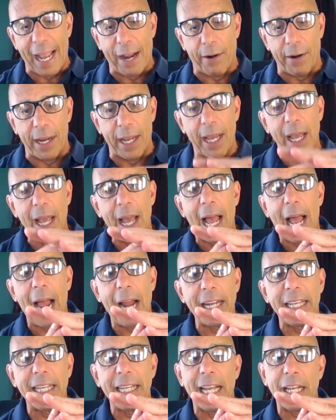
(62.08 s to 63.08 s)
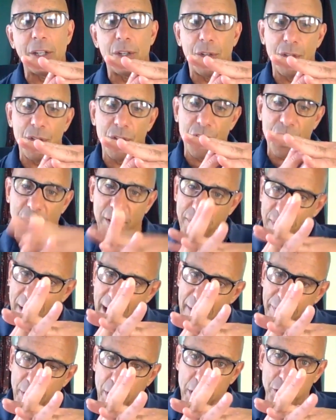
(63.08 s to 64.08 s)
area. How do you get to the
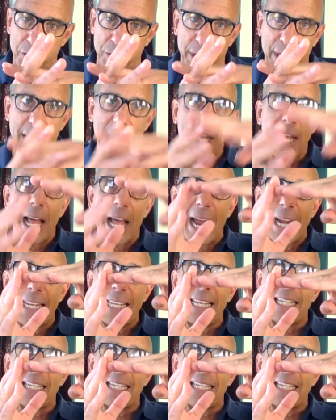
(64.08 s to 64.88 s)
500? How do